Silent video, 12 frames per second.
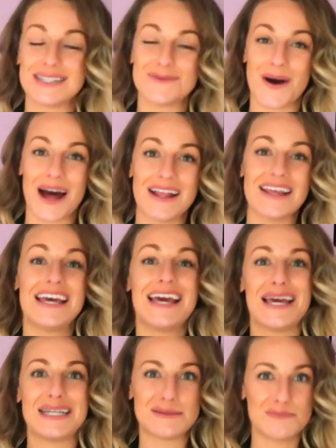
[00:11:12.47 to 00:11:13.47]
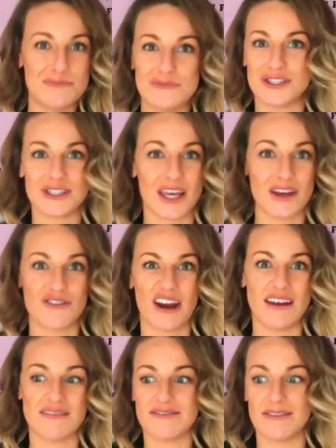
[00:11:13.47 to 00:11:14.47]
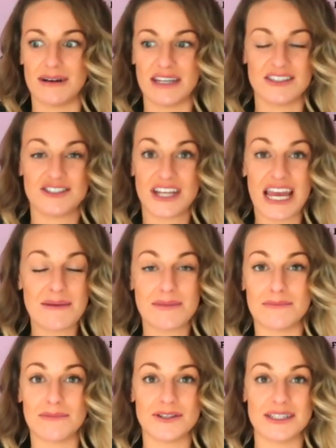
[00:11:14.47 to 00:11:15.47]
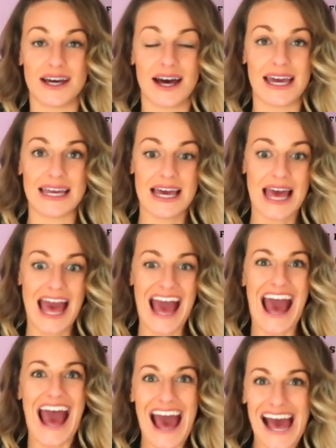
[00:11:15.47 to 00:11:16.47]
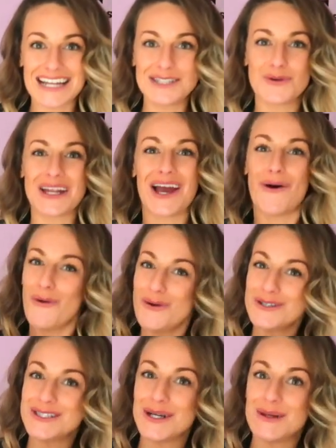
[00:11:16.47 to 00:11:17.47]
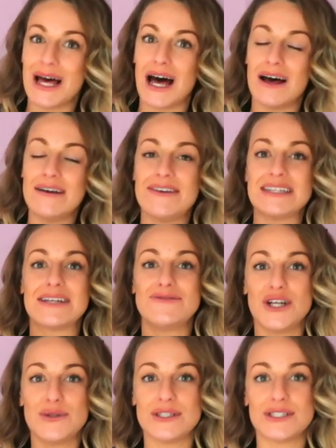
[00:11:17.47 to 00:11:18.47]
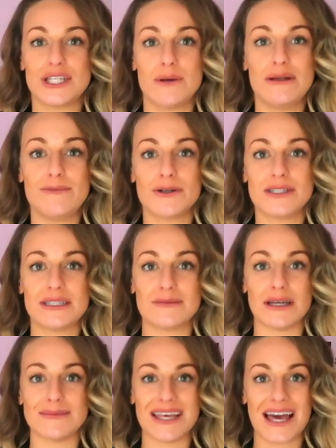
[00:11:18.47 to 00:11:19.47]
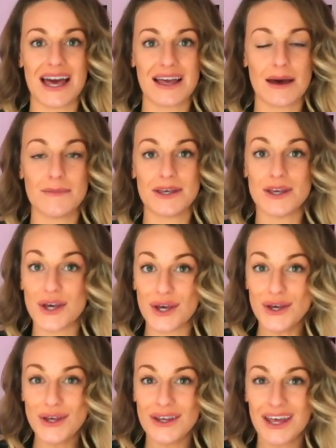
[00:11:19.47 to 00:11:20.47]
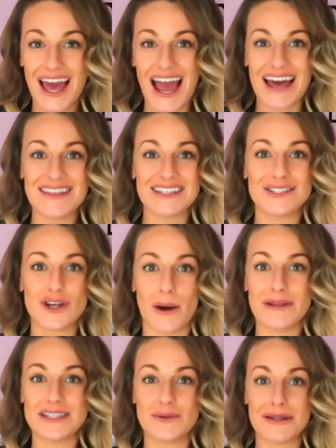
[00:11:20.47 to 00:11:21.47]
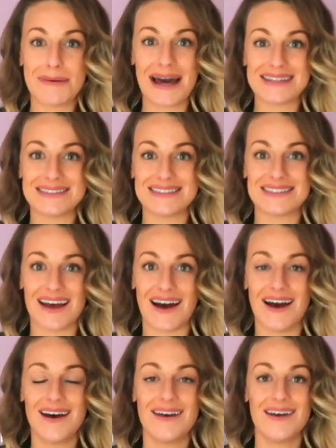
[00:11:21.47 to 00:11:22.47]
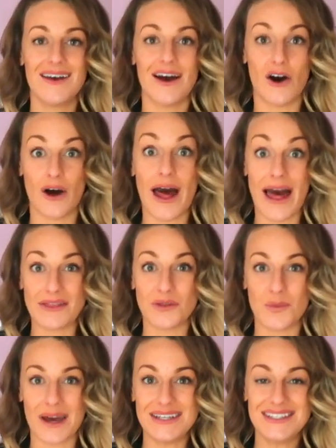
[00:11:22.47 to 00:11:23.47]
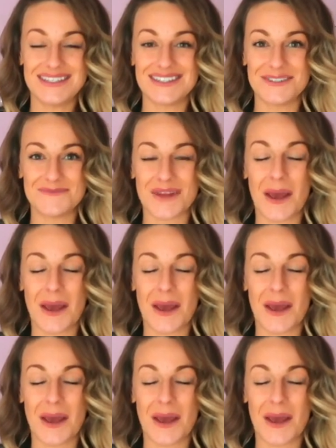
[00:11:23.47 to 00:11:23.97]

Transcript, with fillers: as well is just like great for my shape and body height and what I also love is I've noticed so many bodies sometimes they come here and they stop and this is where the pants start at the waist.